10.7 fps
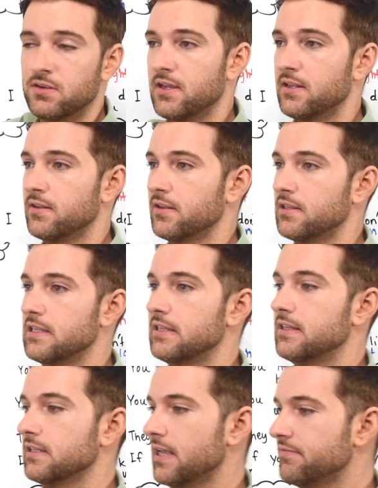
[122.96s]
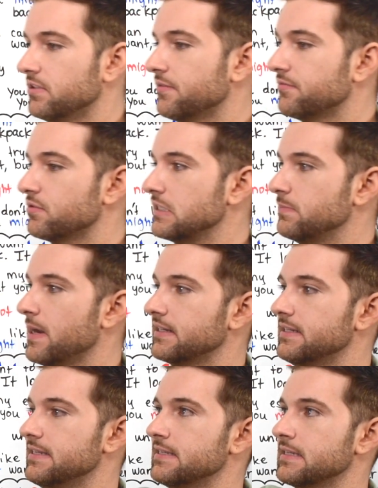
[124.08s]
The level of respect
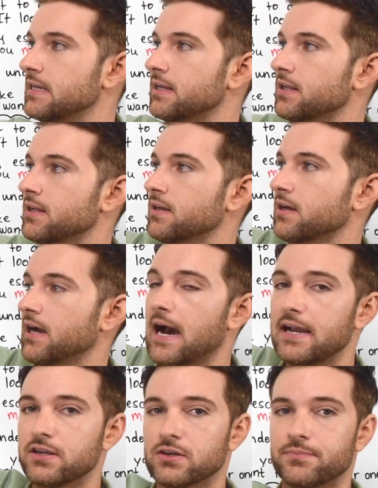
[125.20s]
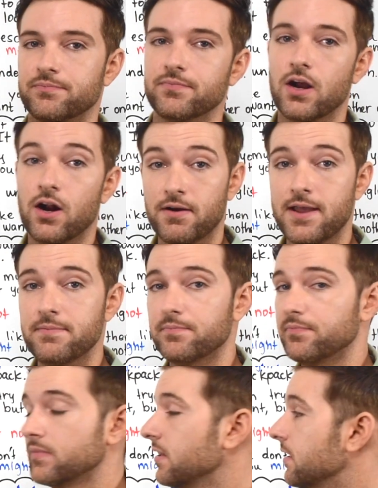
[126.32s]
is higher, all right?
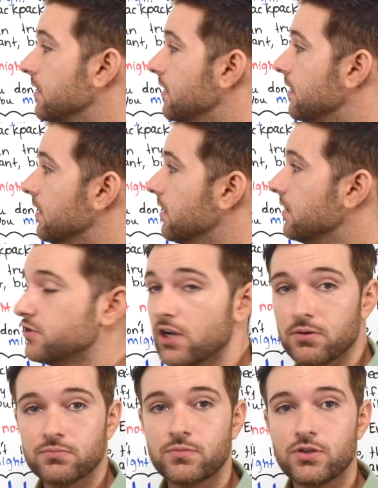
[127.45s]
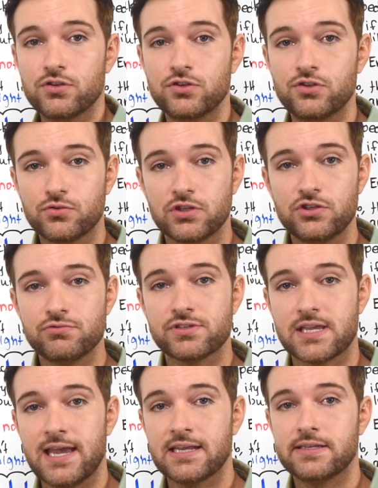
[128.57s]
So you can use
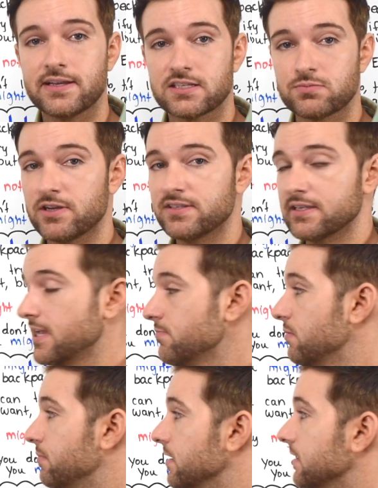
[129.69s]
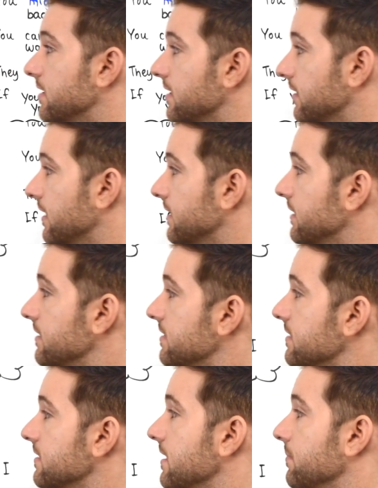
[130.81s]
can to express a capability, like in this
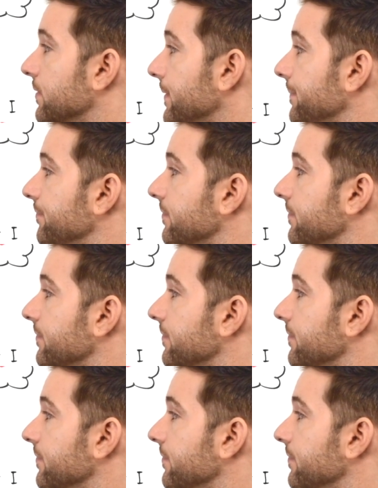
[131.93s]
example.